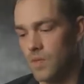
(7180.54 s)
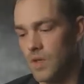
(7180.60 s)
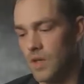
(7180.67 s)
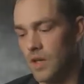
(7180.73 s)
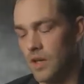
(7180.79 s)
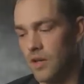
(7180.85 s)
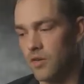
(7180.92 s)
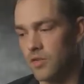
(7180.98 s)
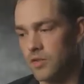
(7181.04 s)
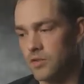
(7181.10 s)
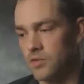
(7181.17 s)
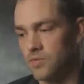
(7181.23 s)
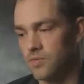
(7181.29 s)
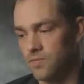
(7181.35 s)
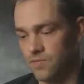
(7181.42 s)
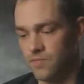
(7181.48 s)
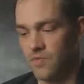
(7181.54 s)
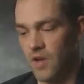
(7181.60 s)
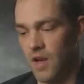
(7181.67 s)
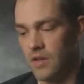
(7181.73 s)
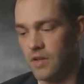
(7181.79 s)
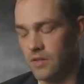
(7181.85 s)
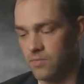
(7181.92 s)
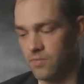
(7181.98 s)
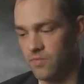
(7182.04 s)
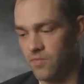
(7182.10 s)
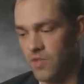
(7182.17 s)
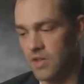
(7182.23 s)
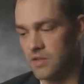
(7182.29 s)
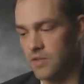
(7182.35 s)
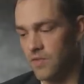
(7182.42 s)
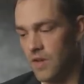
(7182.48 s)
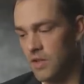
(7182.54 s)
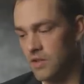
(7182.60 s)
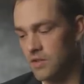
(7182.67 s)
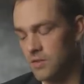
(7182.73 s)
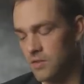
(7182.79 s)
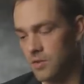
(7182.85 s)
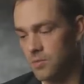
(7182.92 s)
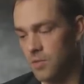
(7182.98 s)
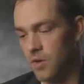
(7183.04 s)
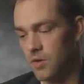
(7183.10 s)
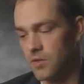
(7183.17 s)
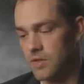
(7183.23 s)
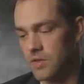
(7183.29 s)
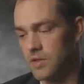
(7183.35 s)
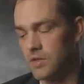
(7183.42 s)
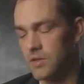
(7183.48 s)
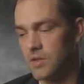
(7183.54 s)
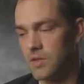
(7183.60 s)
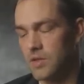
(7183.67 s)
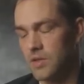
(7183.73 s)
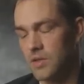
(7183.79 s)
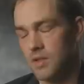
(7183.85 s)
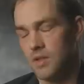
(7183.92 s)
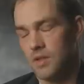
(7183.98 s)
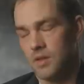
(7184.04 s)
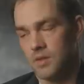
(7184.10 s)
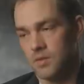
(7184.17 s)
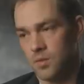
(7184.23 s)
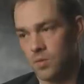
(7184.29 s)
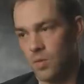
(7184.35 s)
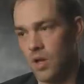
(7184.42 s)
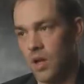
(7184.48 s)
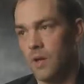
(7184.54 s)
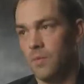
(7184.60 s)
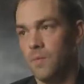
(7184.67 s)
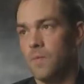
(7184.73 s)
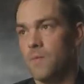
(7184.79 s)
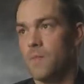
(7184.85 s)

get introduced finally face-to-face in person, and said, well, I'll